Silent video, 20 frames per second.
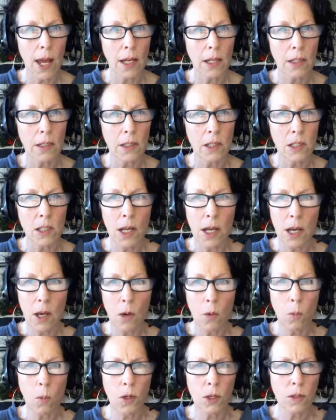and
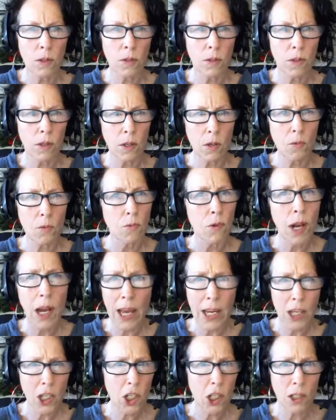what are the
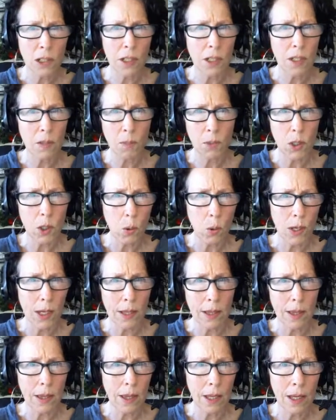relations
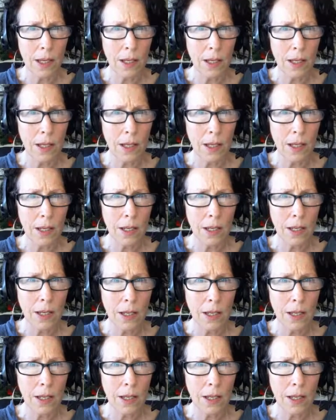between things,